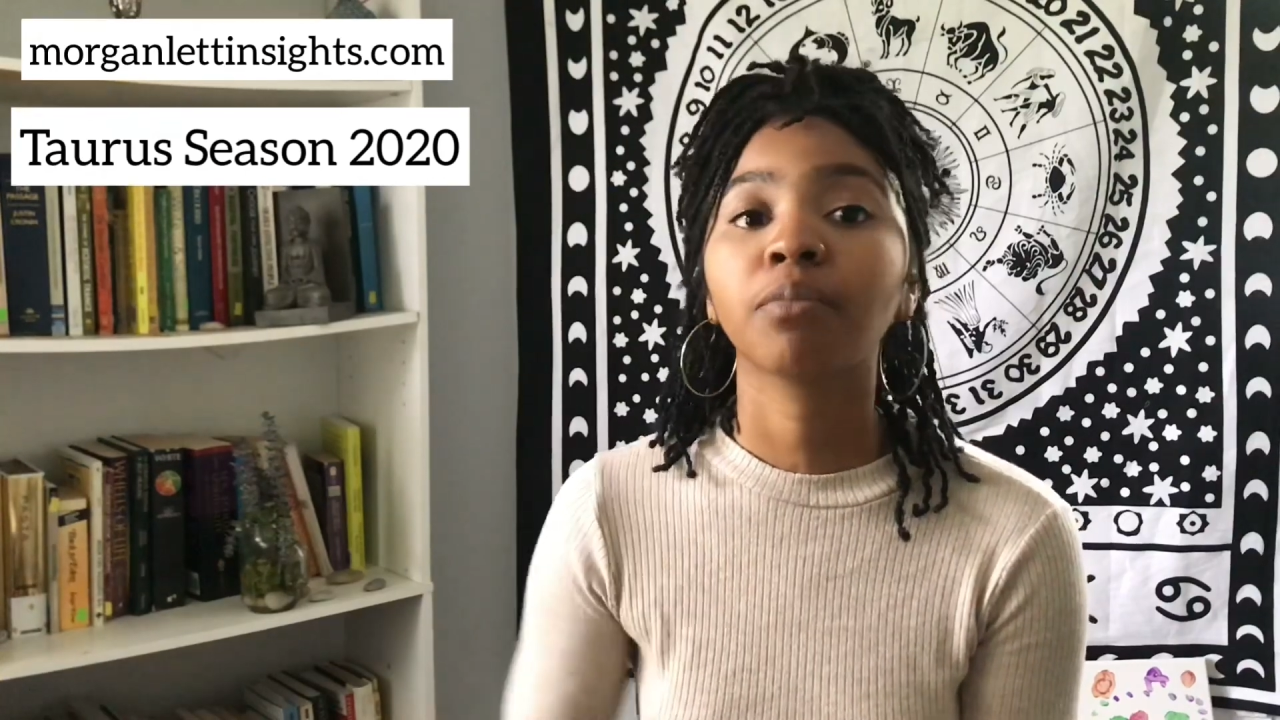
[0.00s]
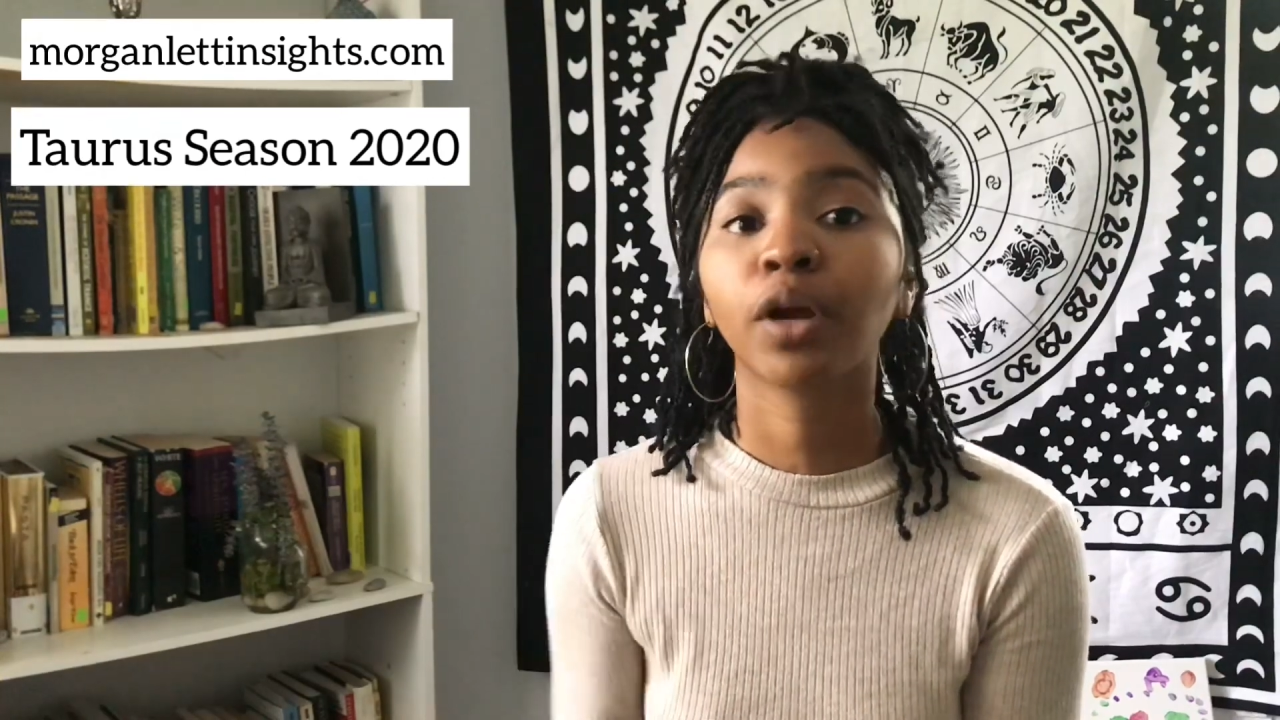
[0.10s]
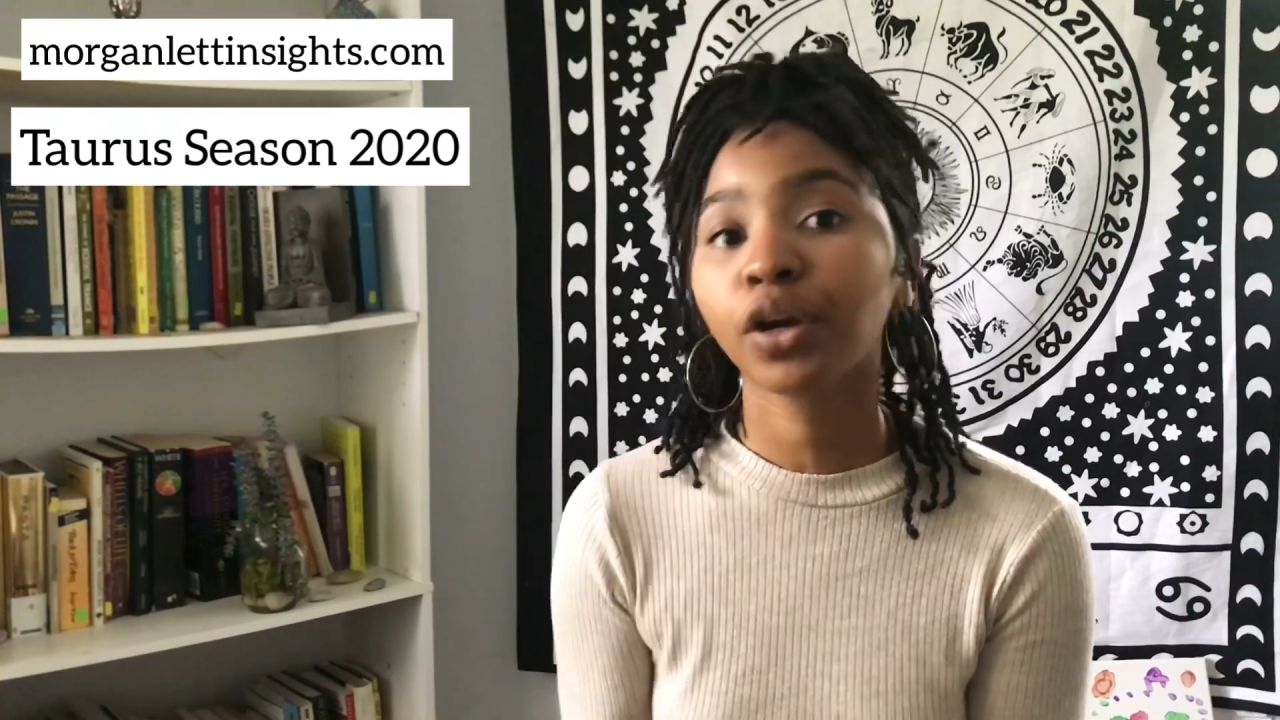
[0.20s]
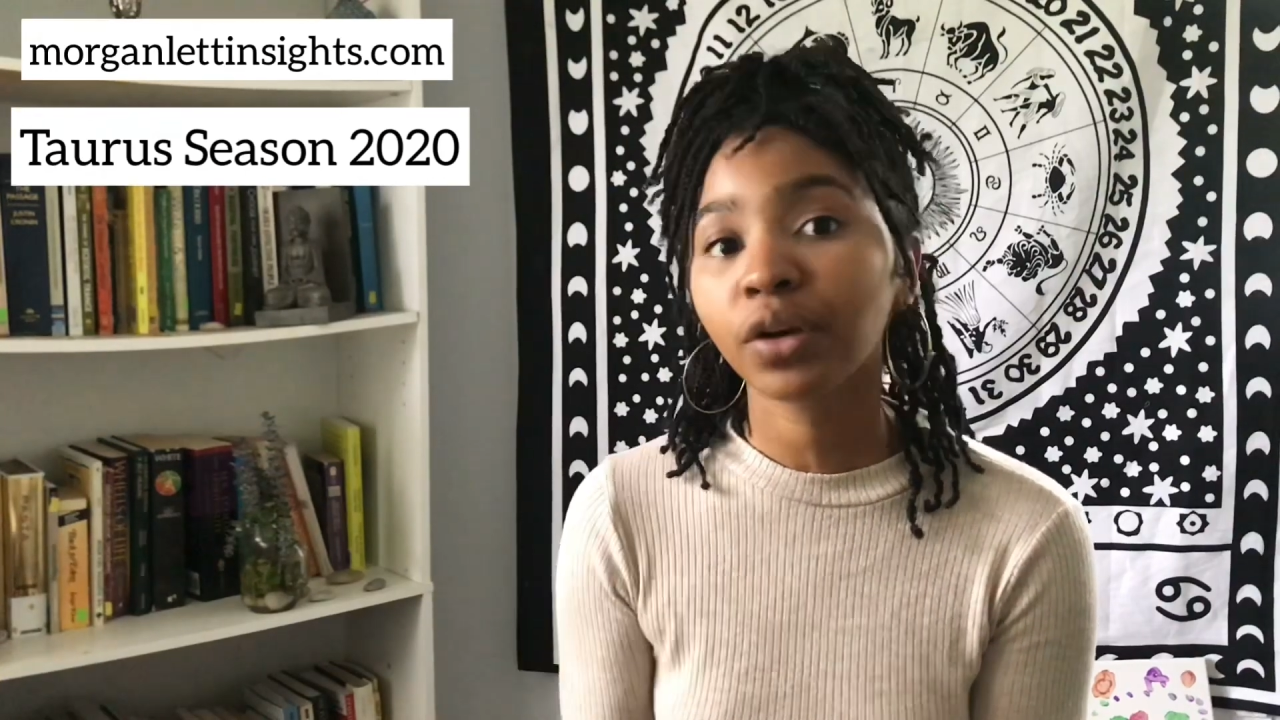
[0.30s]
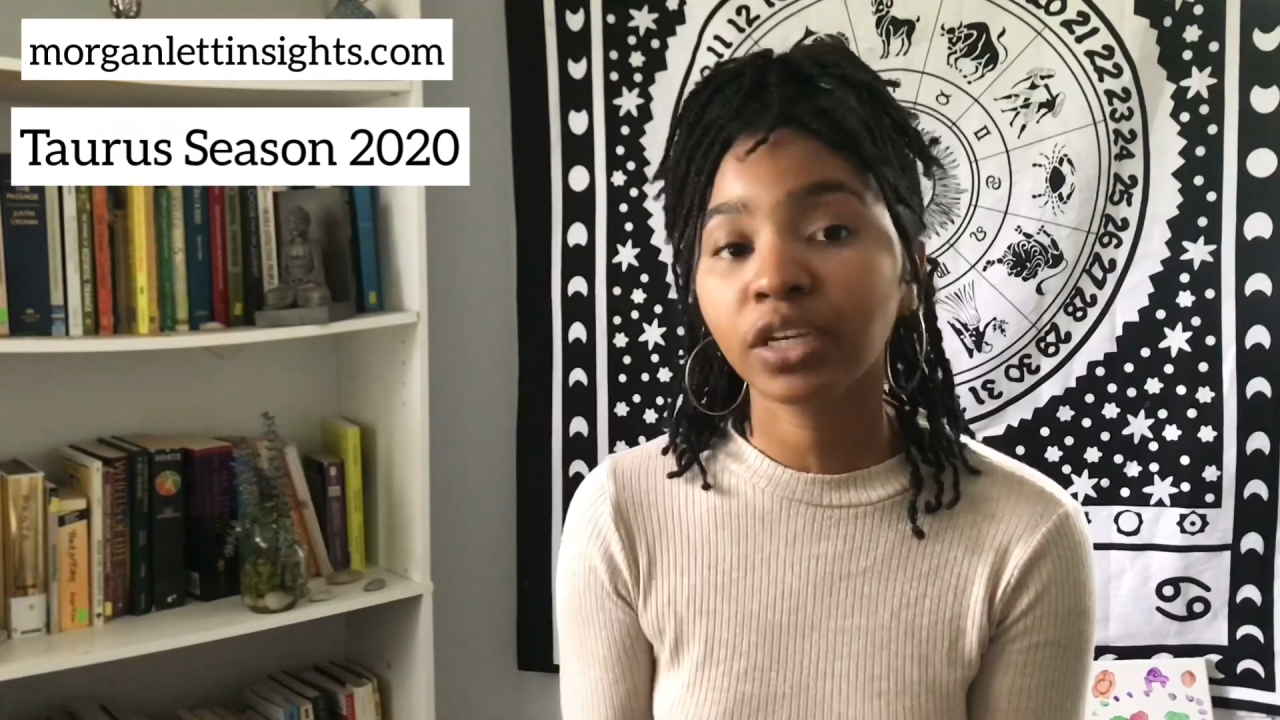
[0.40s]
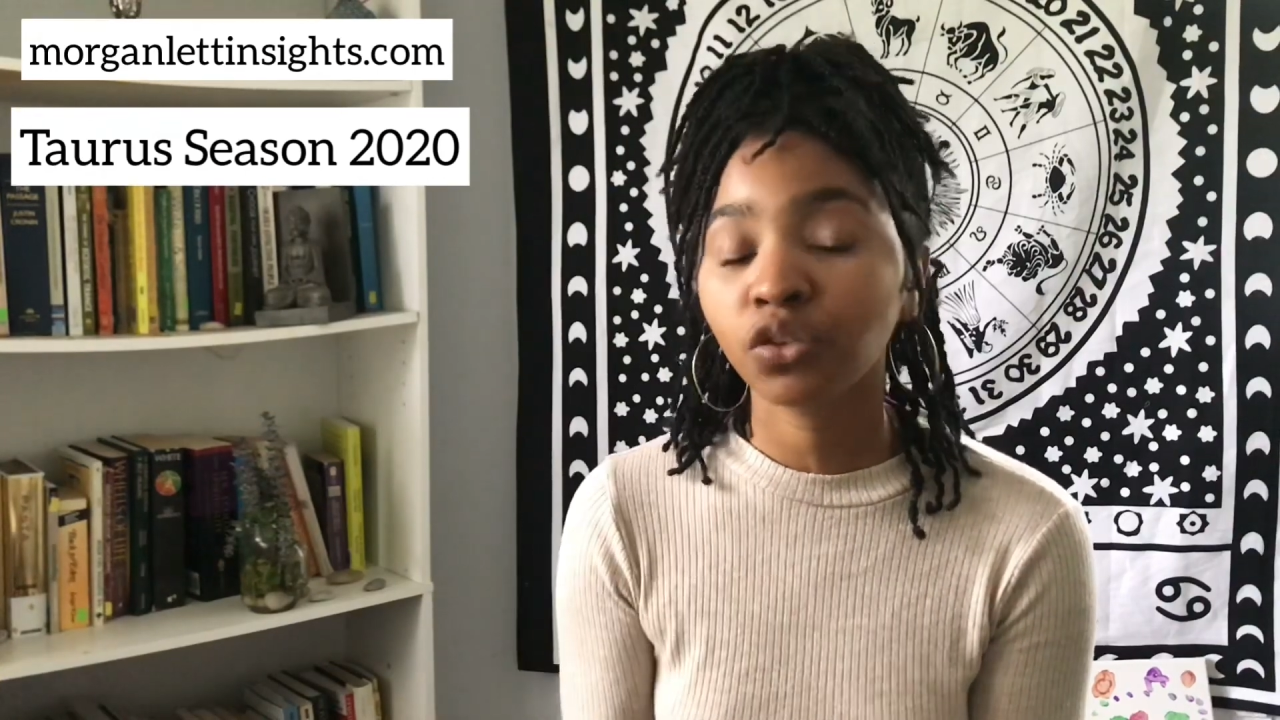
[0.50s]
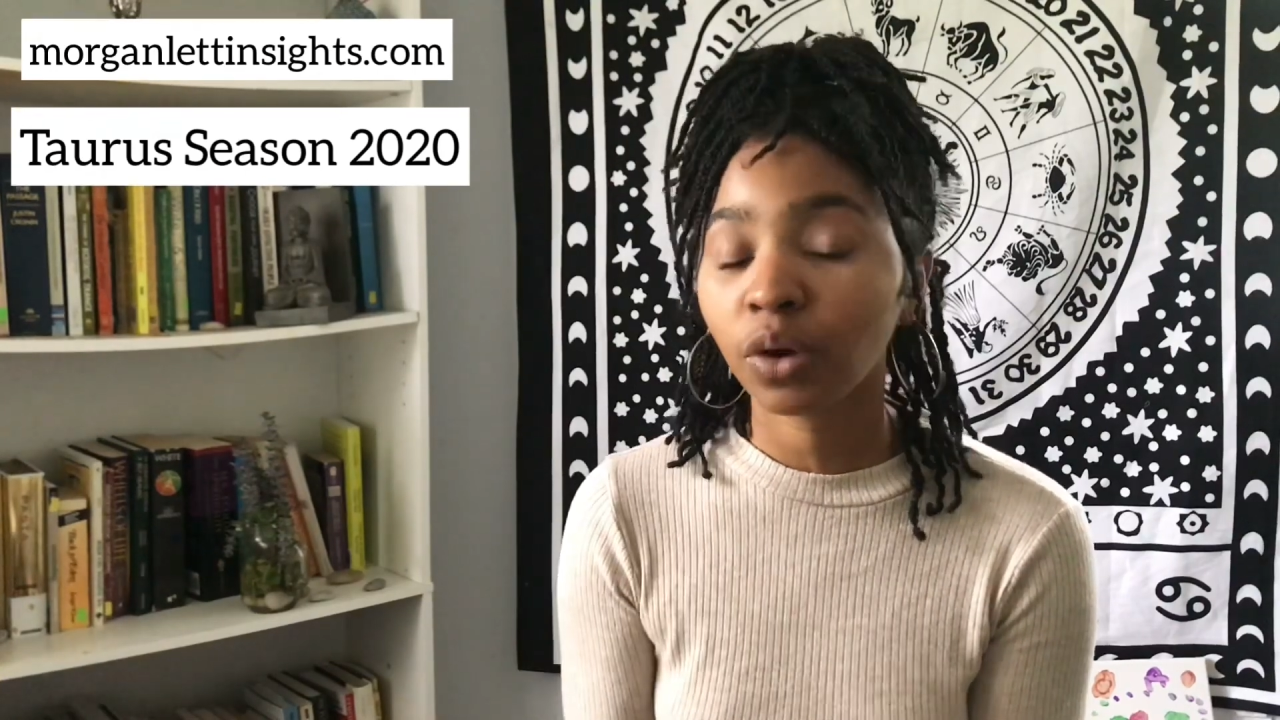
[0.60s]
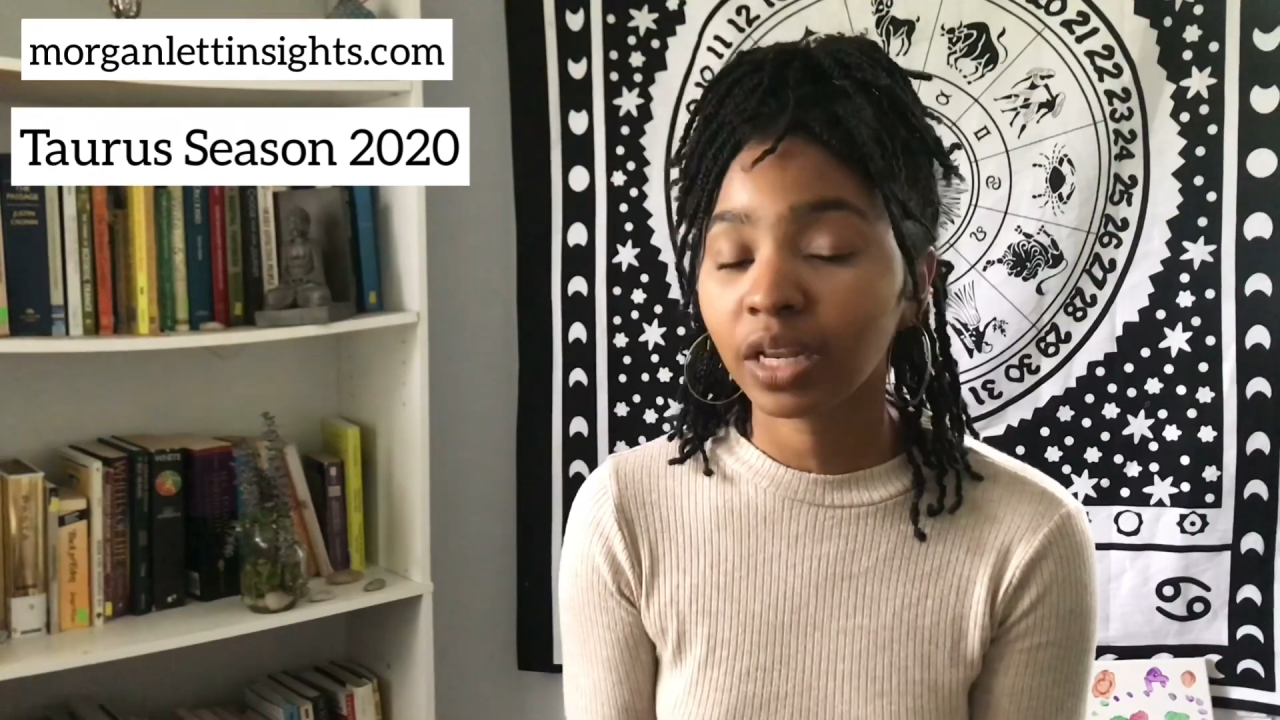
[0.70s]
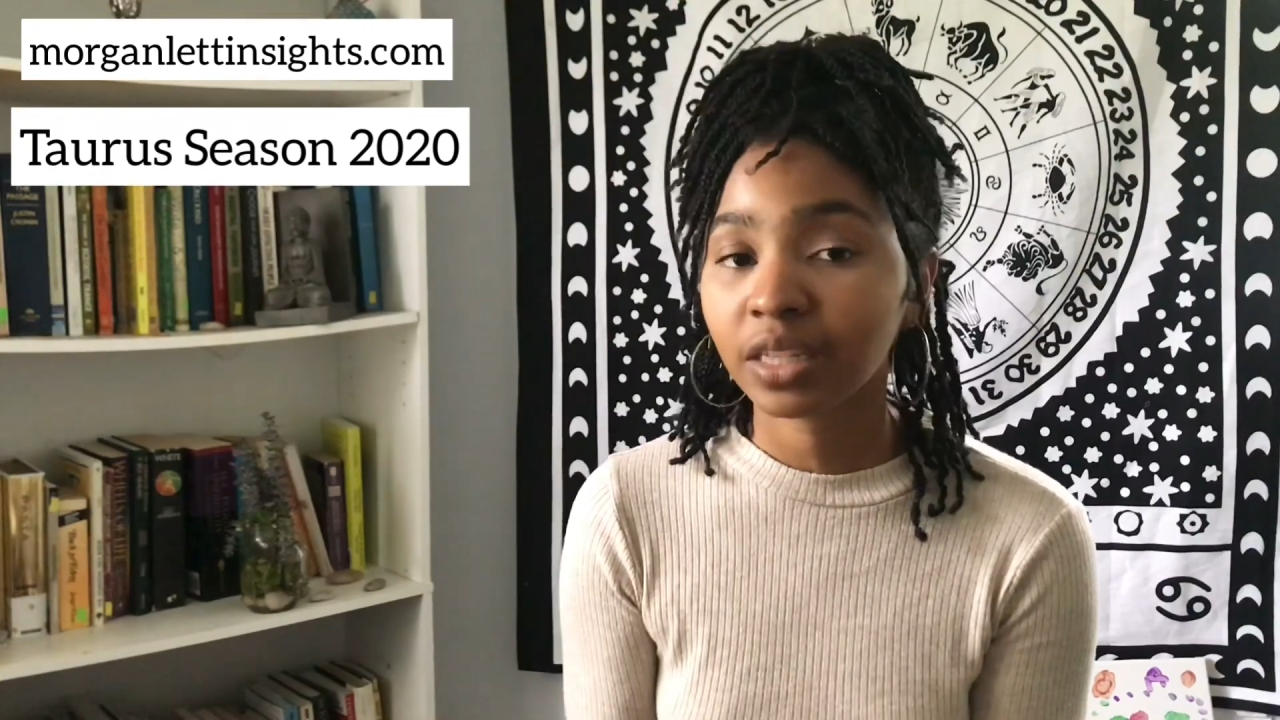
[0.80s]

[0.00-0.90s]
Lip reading: Mercury joining